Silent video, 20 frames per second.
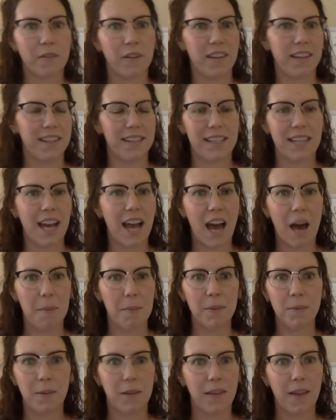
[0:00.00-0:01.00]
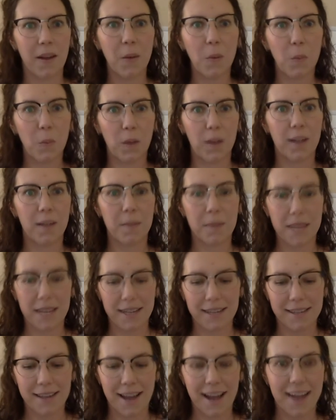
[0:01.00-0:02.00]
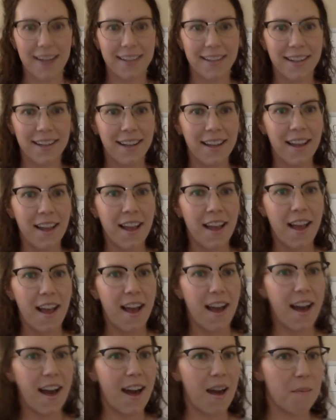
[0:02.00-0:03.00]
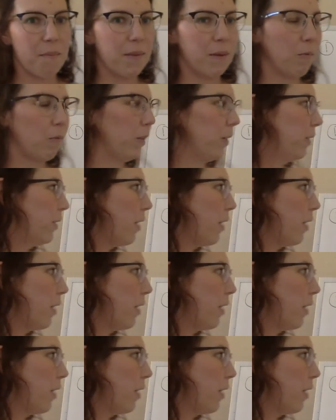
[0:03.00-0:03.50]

for this to happen without work being done. It will